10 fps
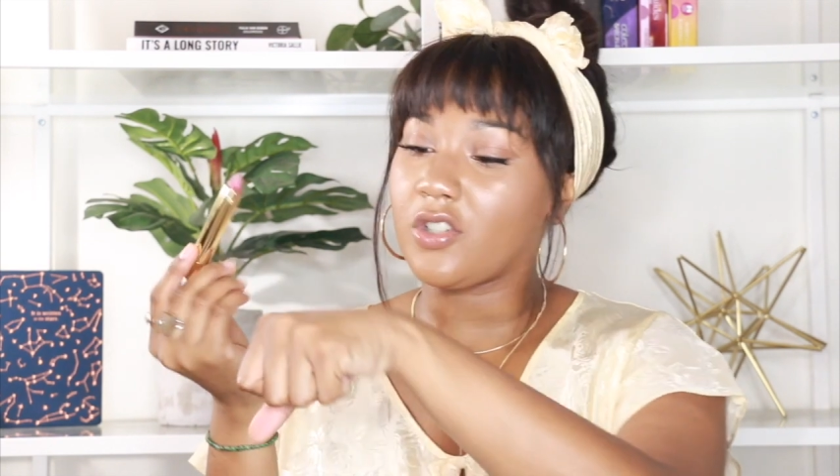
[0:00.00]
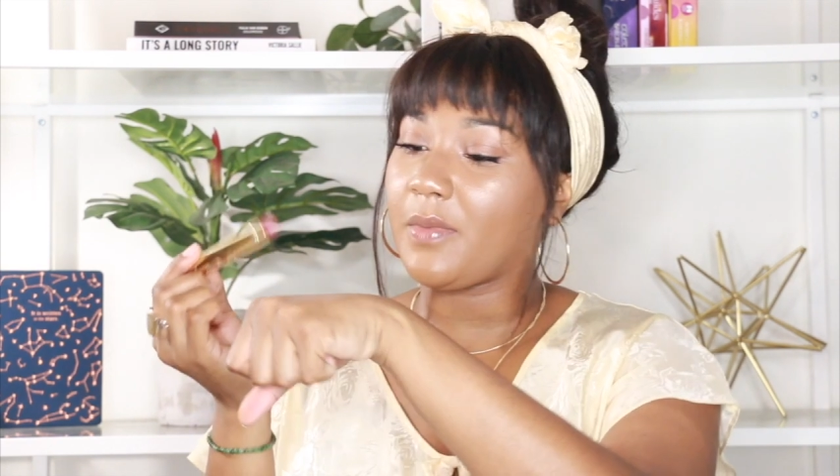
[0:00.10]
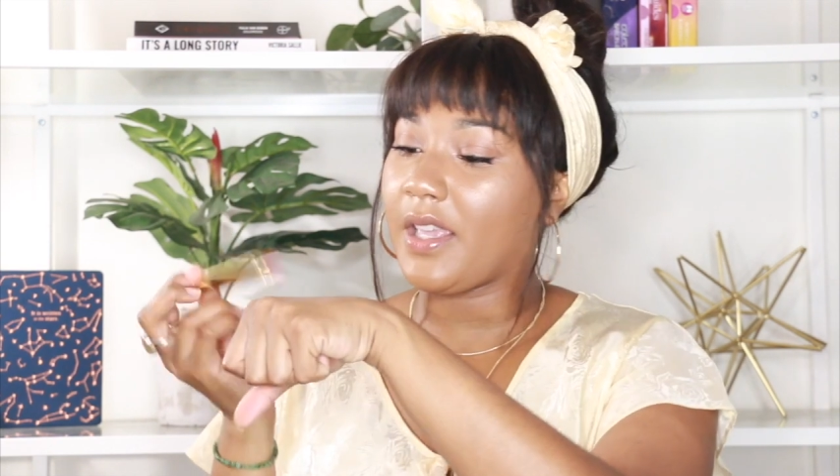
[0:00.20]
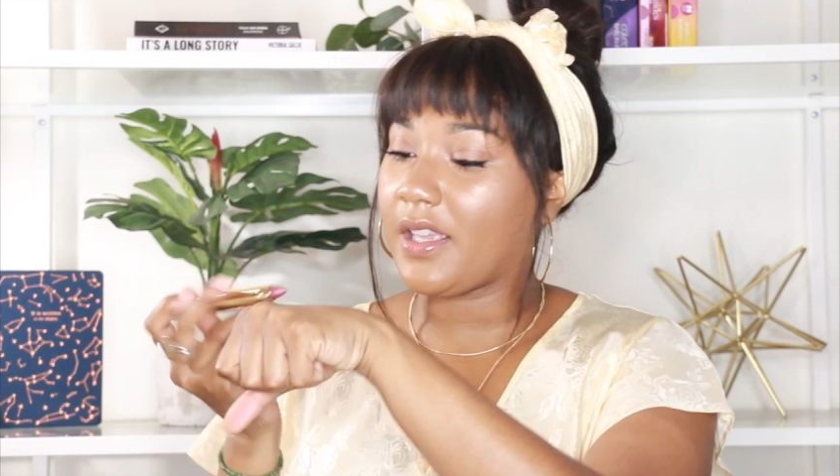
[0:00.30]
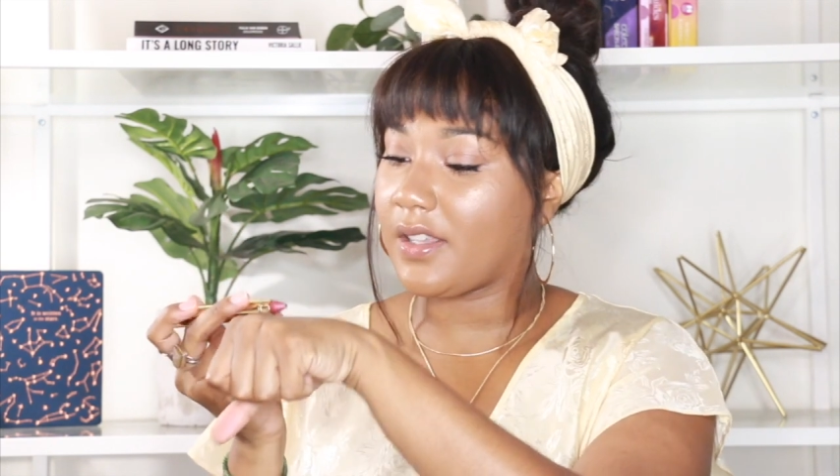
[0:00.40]
it on
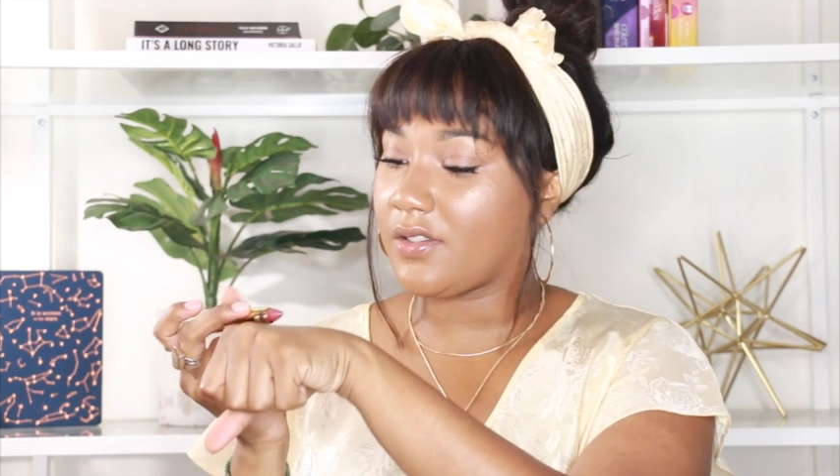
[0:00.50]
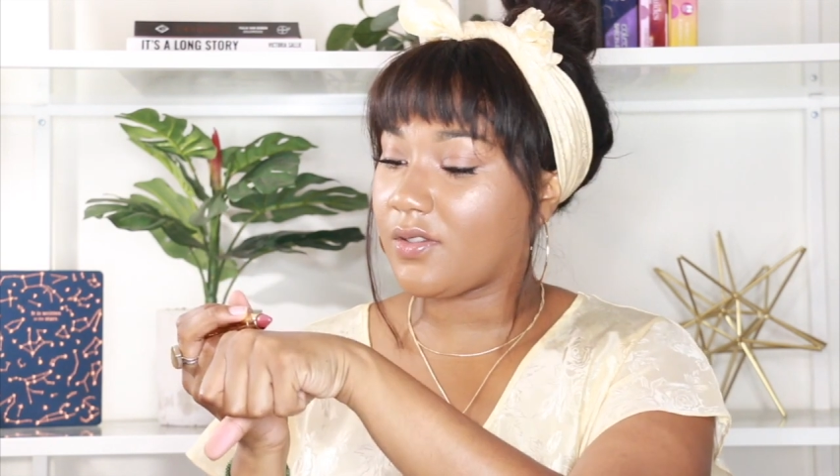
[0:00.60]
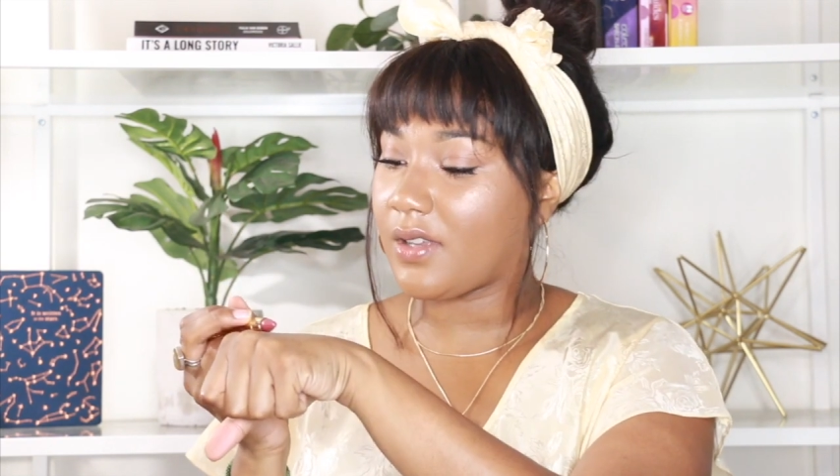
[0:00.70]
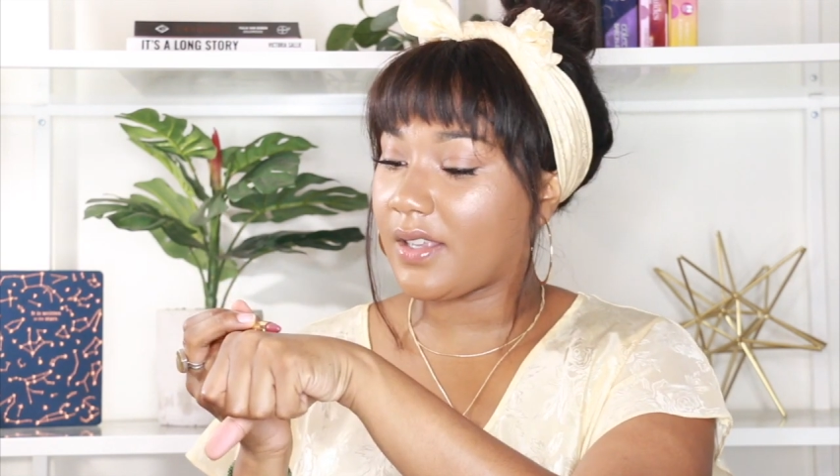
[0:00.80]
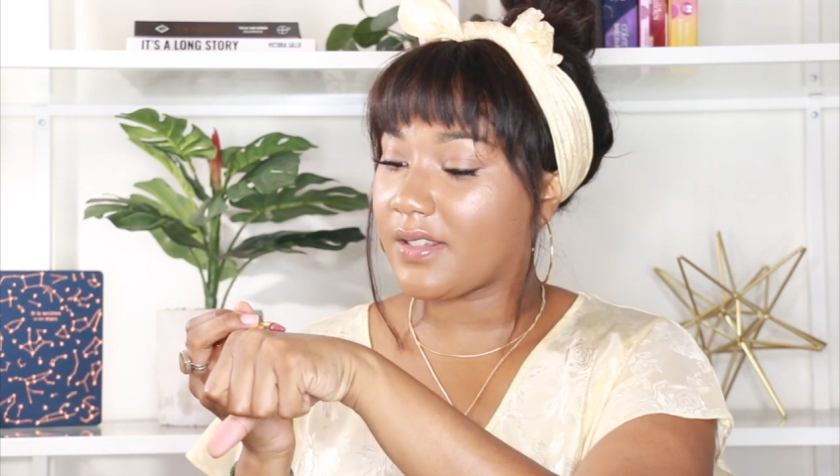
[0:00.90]
my hand
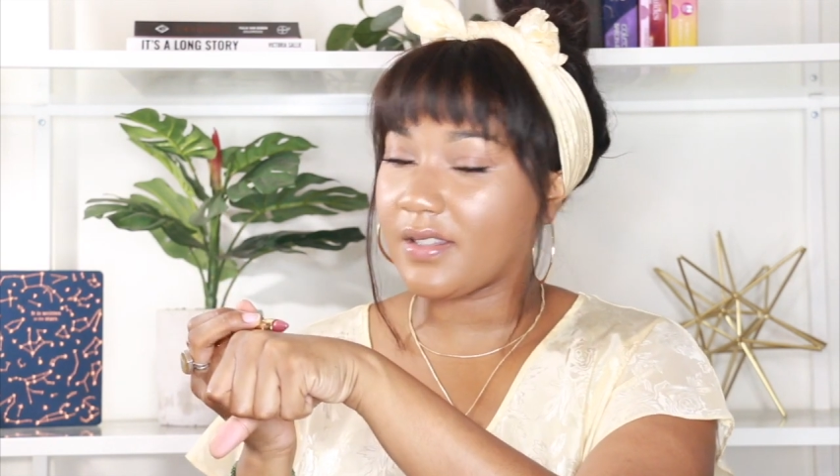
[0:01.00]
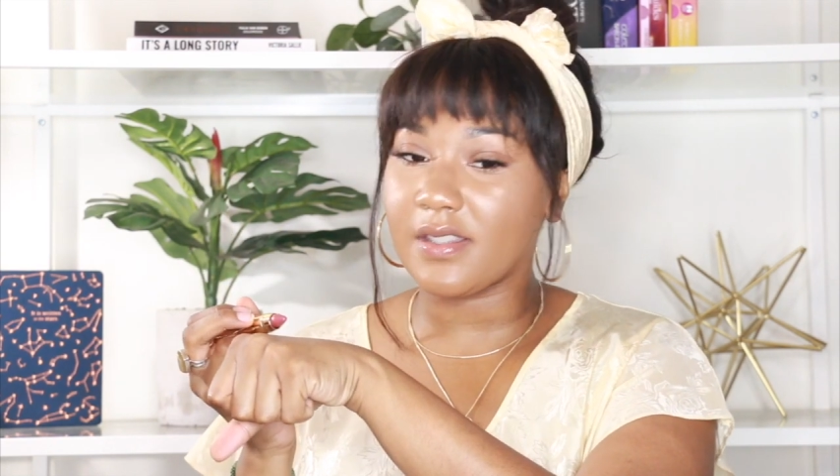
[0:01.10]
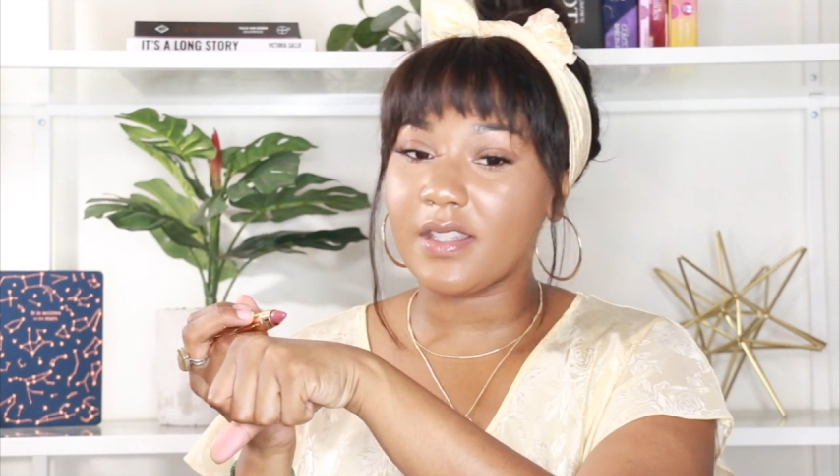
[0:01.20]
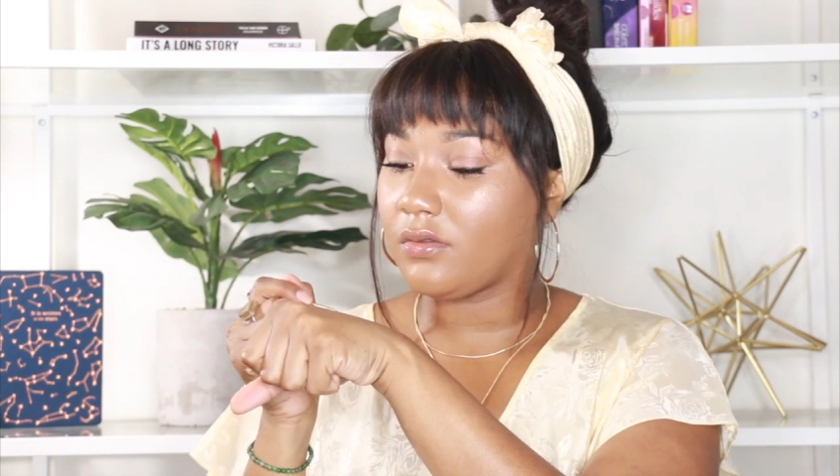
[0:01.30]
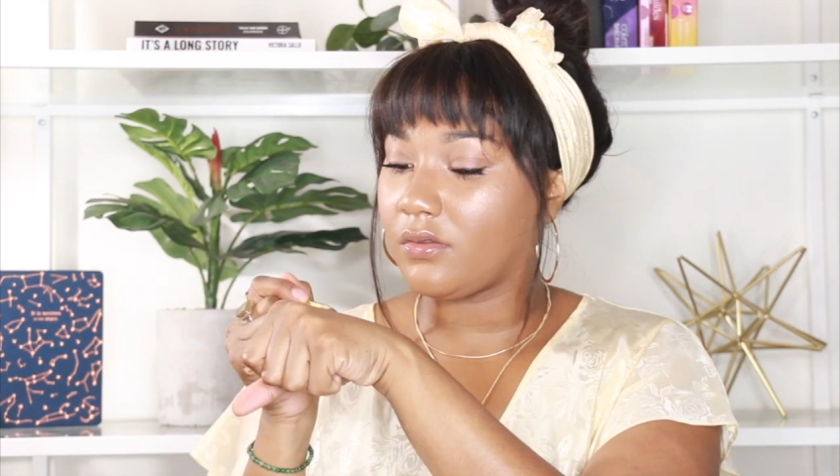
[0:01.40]
so you guys can
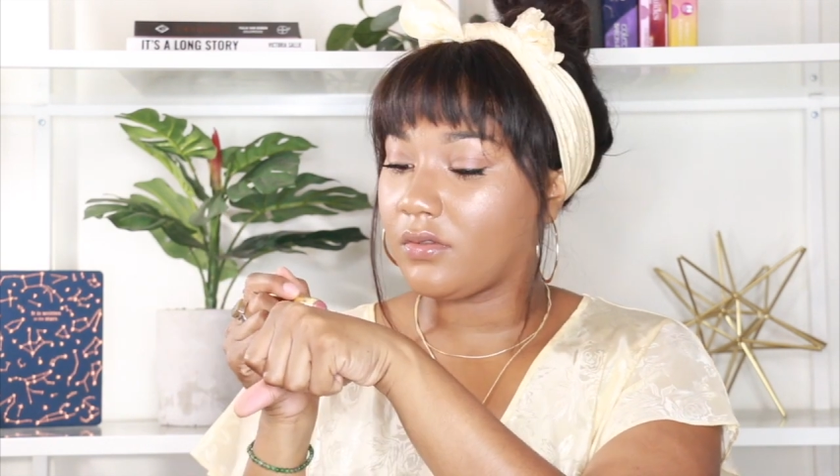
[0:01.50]
see.